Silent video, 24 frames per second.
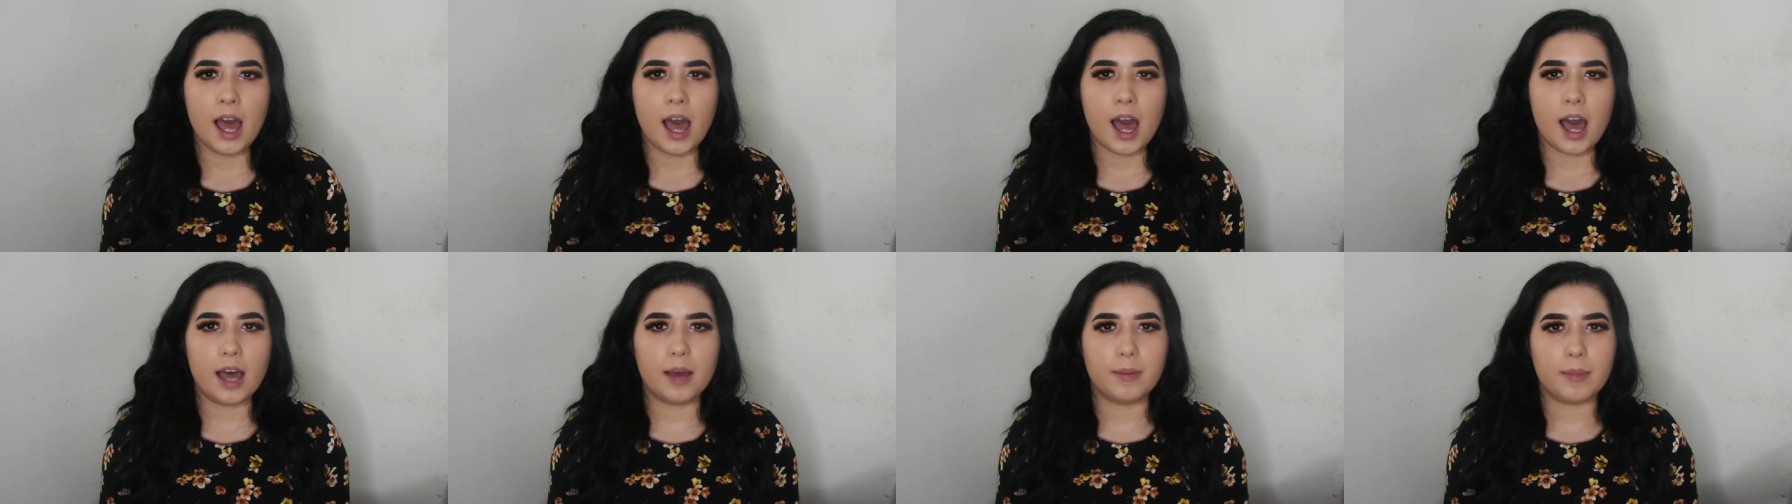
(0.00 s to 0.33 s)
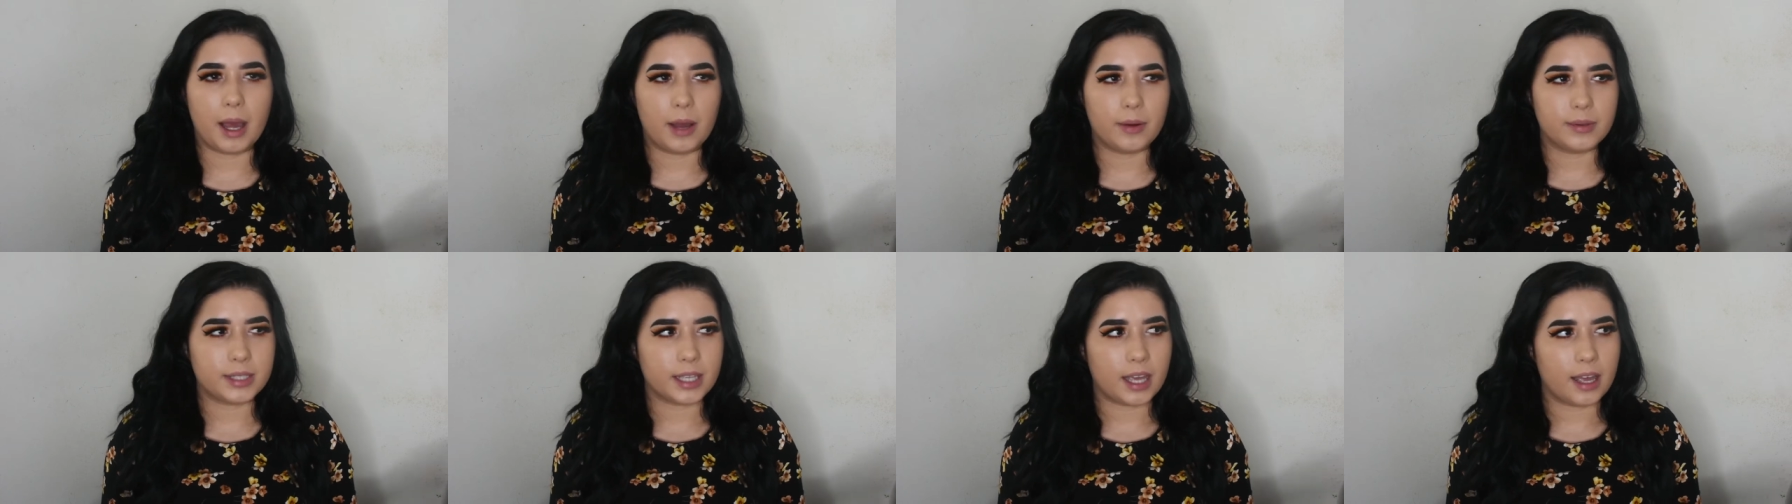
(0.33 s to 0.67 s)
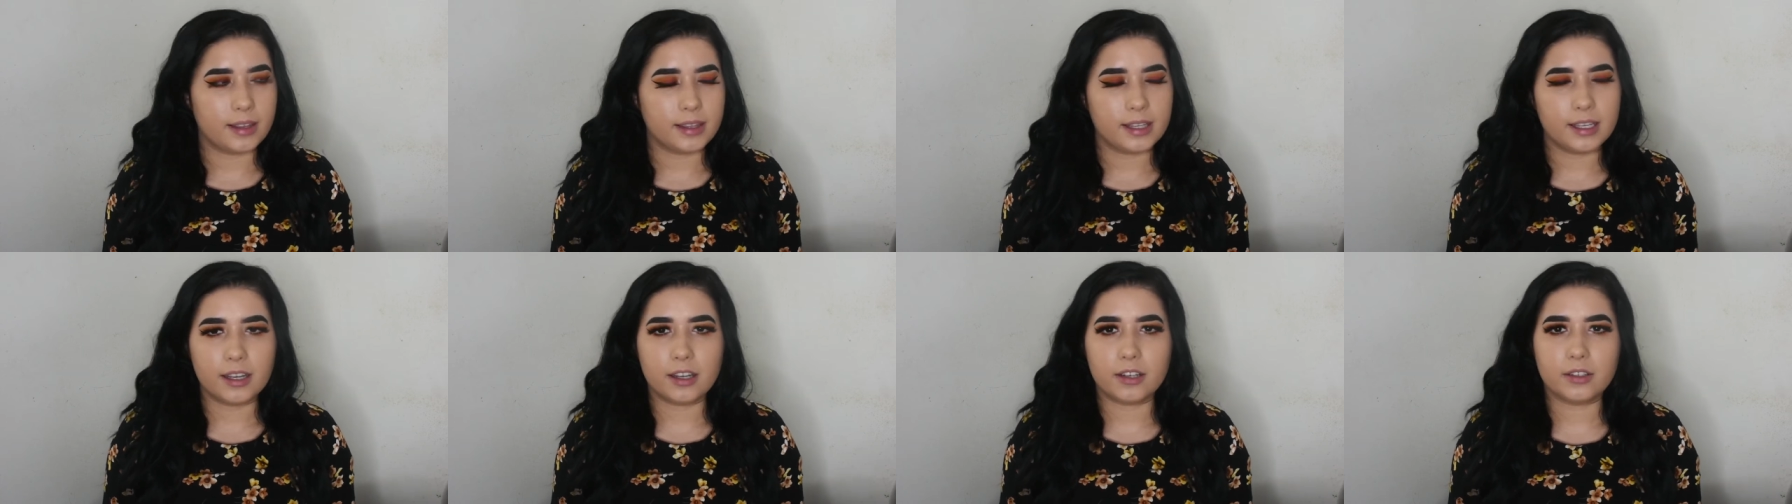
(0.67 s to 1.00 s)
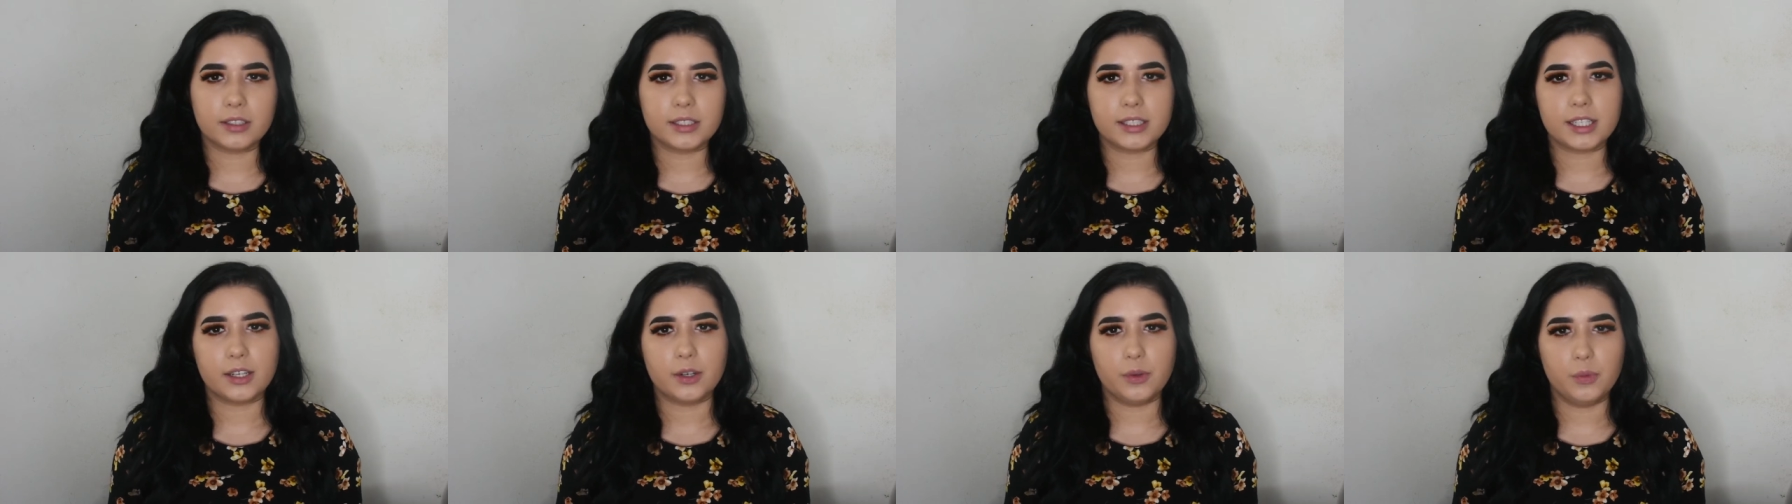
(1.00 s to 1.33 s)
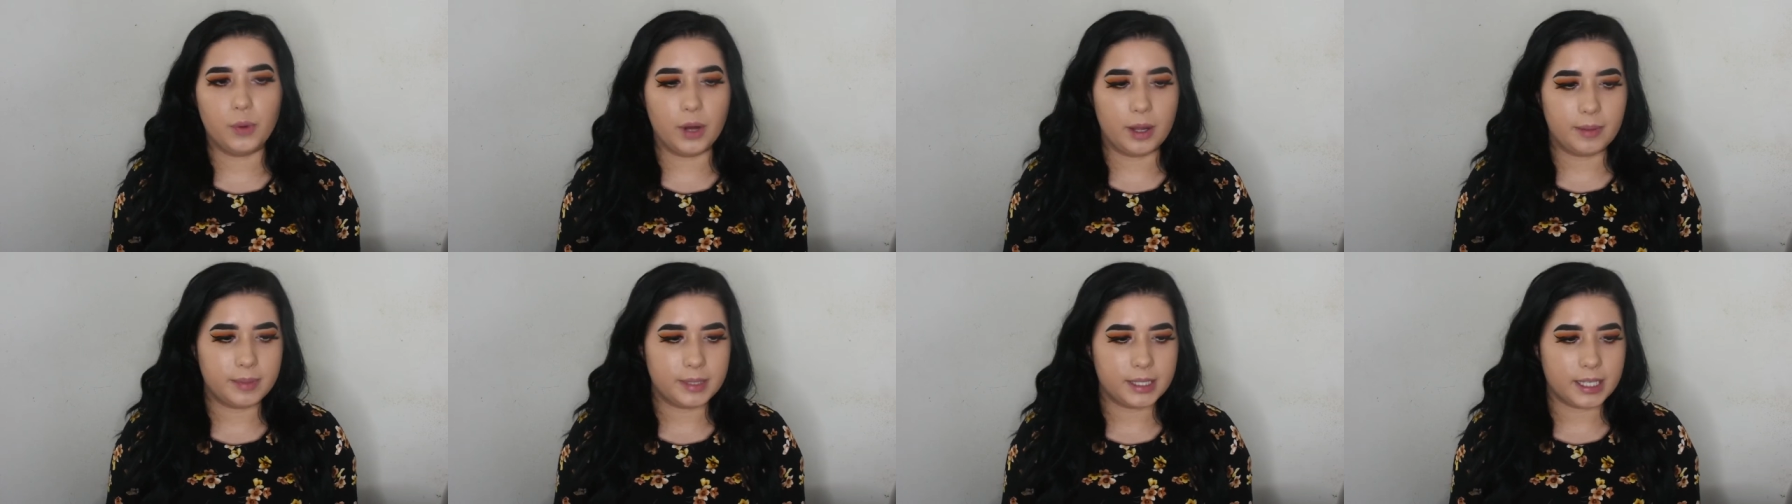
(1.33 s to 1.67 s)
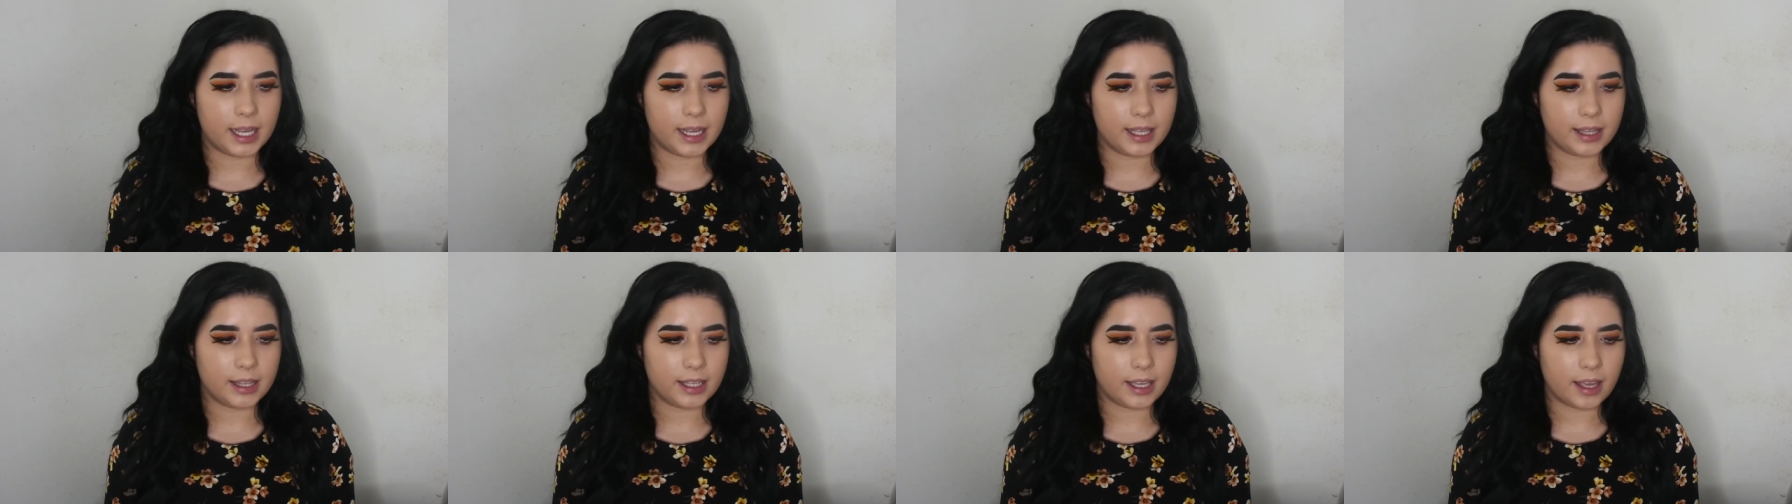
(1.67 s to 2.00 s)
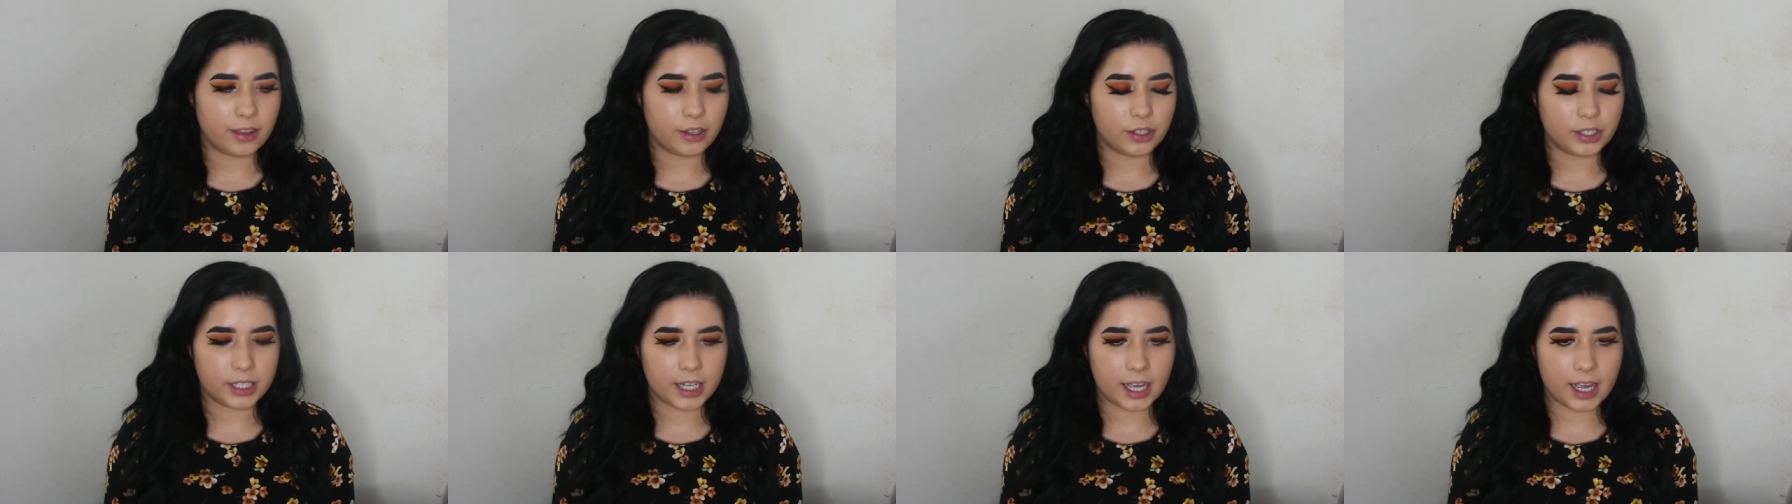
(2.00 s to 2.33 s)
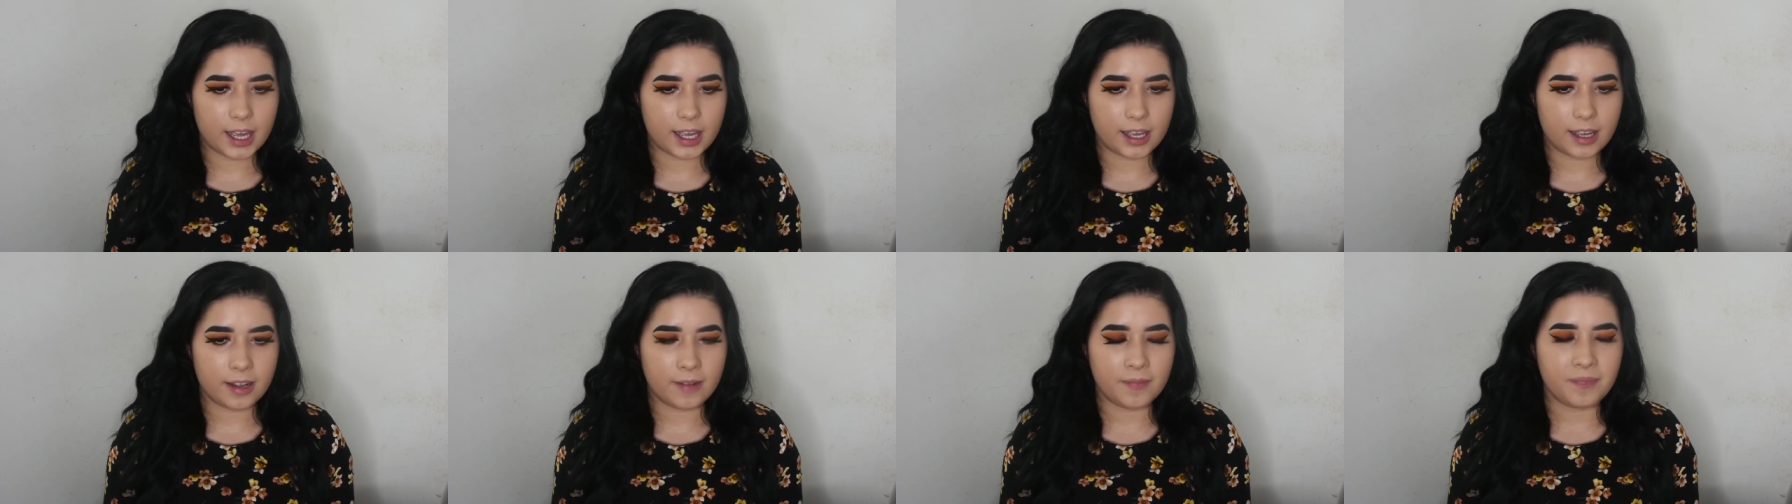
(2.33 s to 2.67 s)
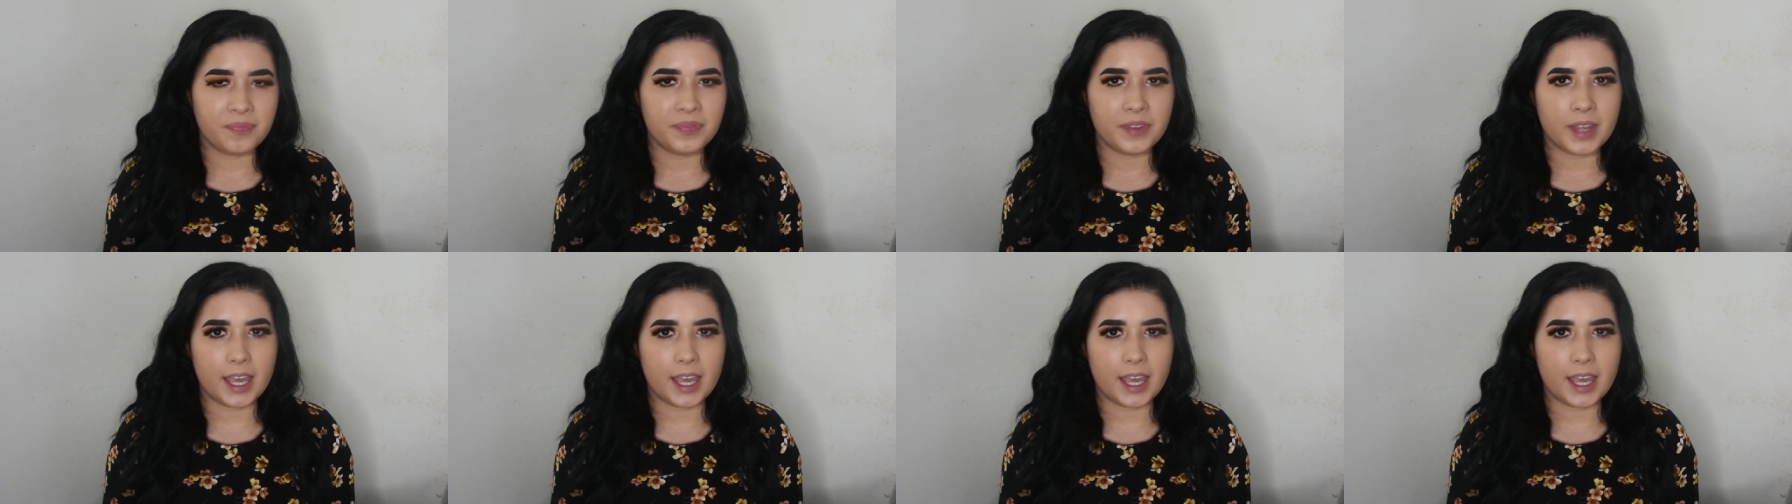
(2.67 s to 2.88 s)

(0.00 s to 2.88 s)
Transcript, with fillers: Um, I was on the Ulta website the other day